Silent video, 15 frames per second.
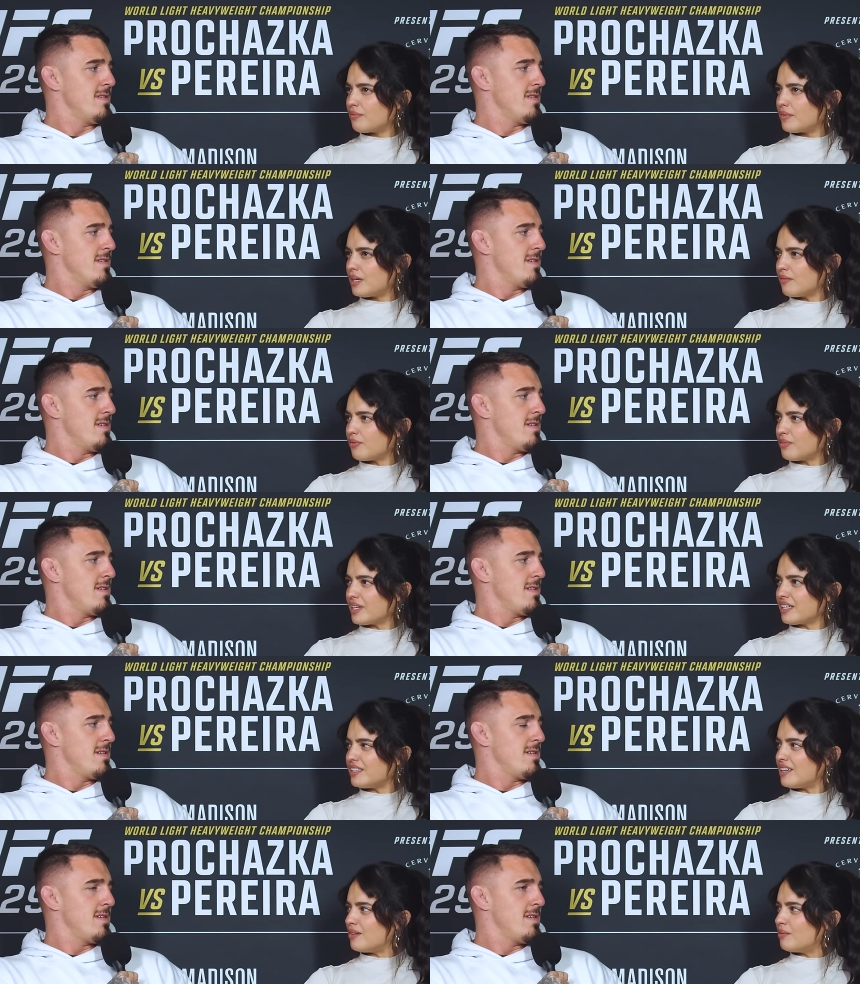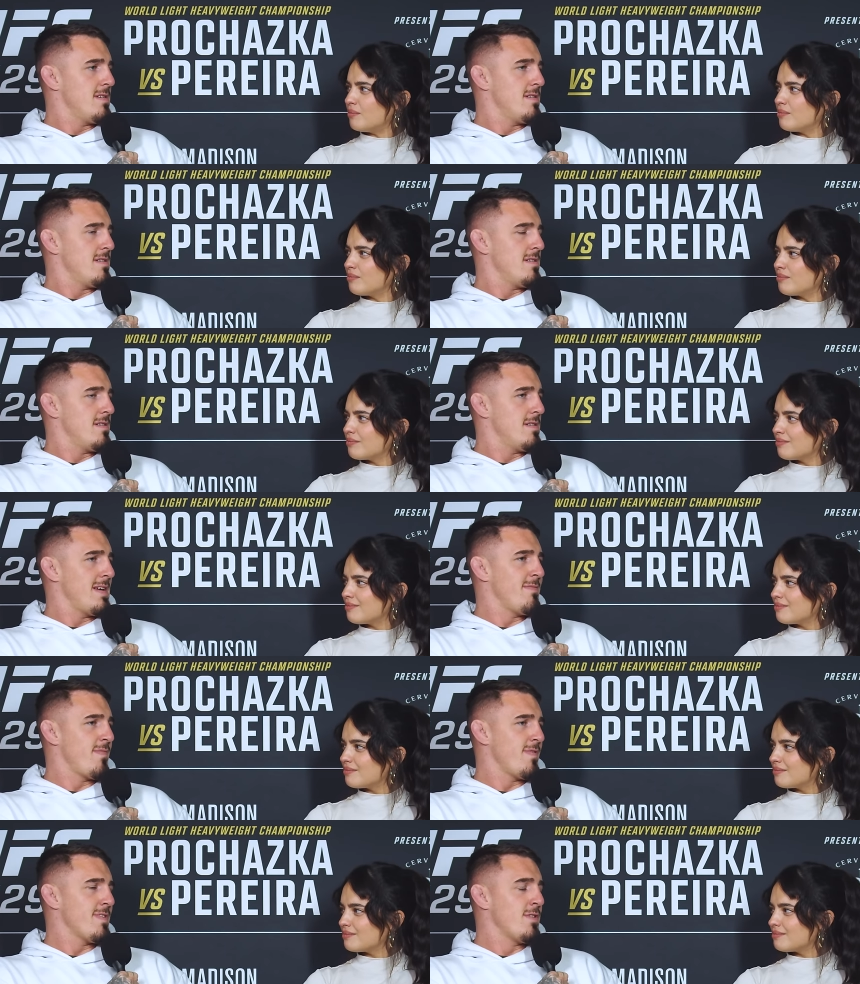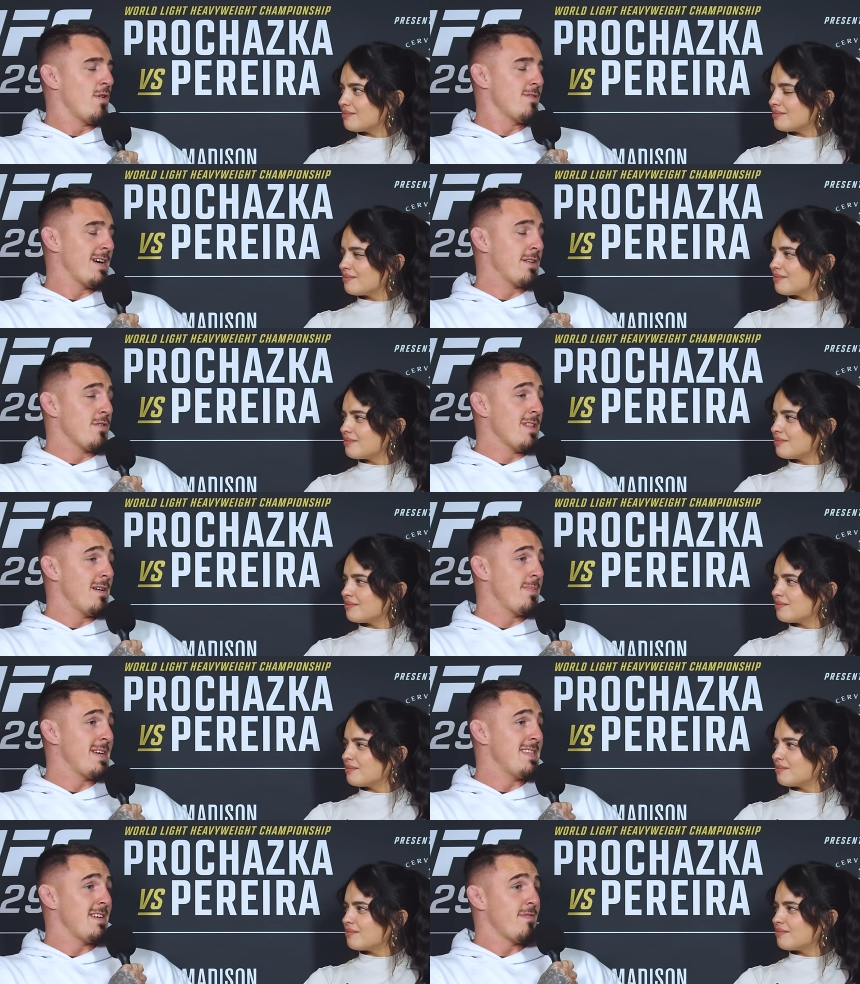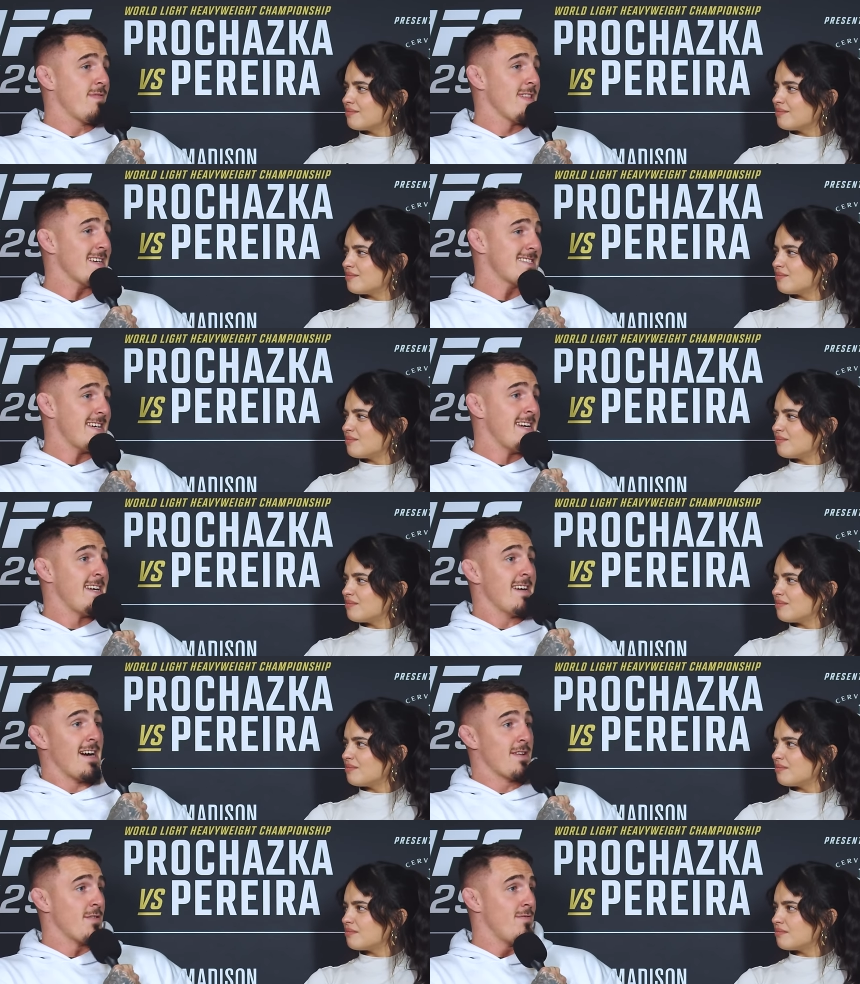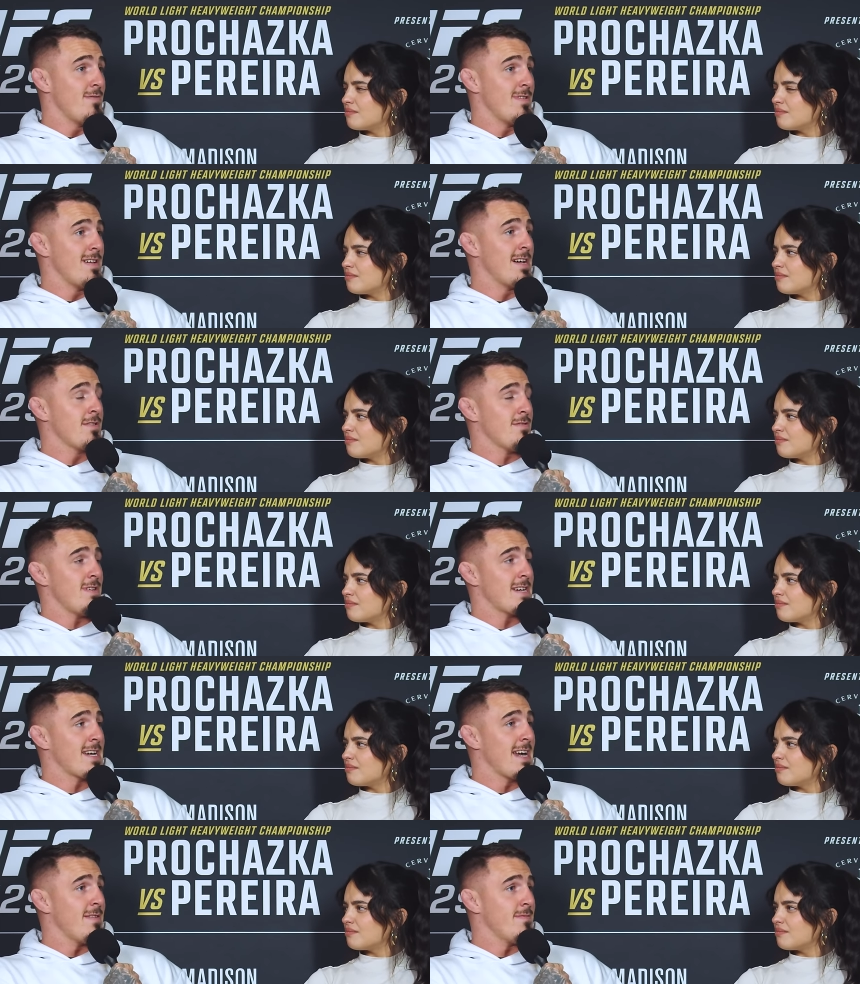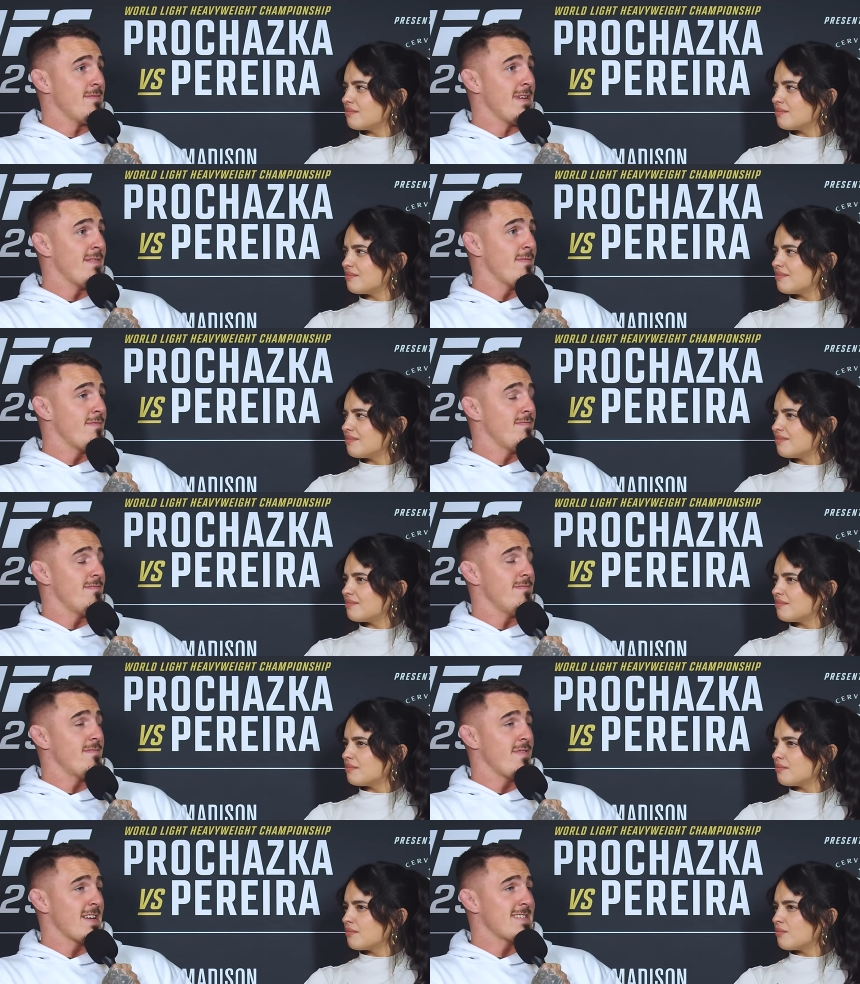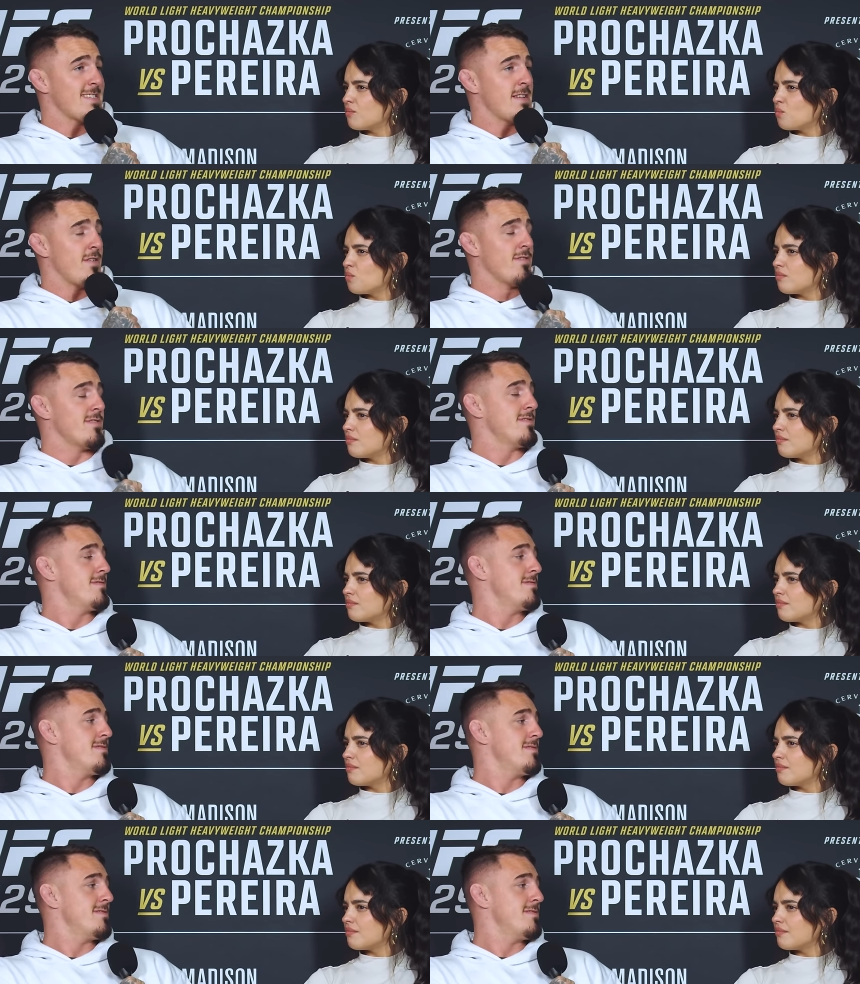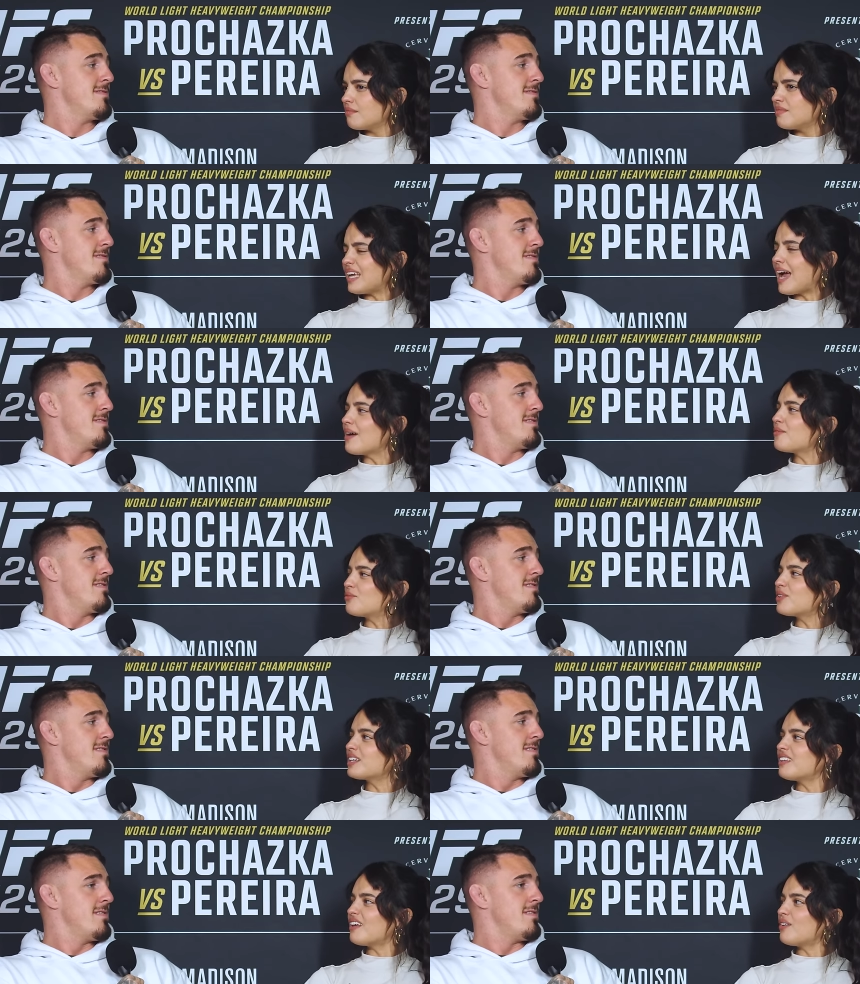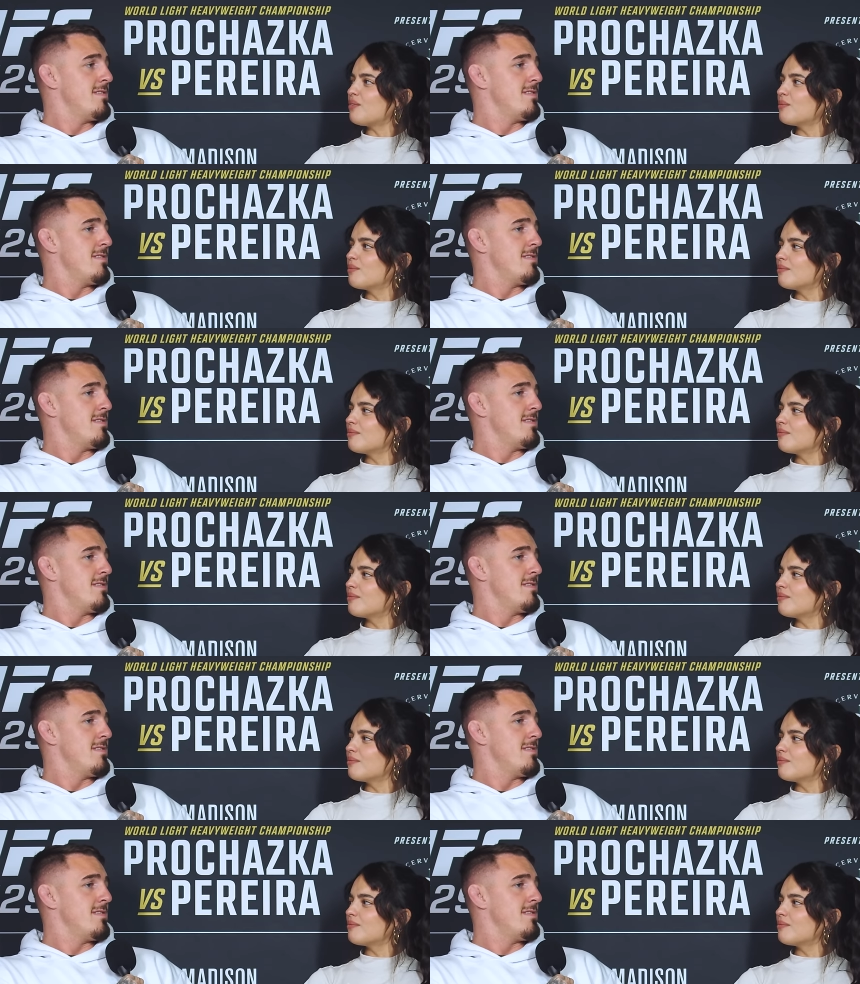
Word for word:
Speaker 1: Inflicted.
Speaker 2: No, I don't like being the inflictee. I don't like getting inflicted on.
Speaker 1: Yeah, inflicted.